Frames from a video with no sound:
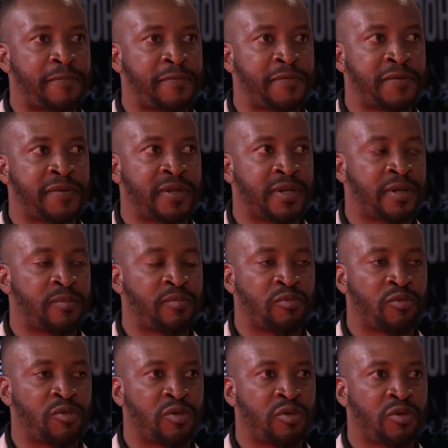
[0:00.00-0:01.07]
to the
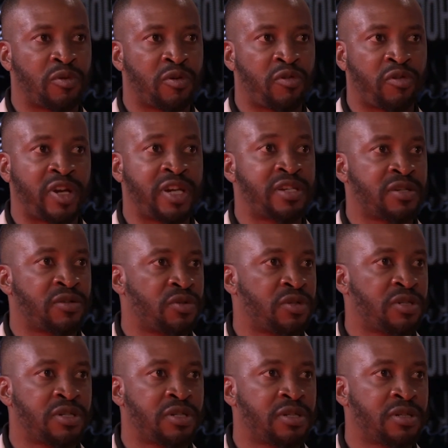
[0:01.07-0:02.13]
greater
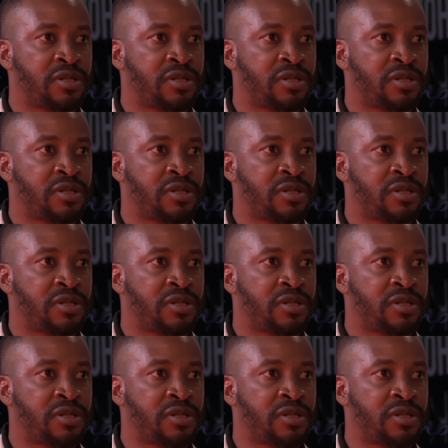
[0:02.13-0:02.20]
good.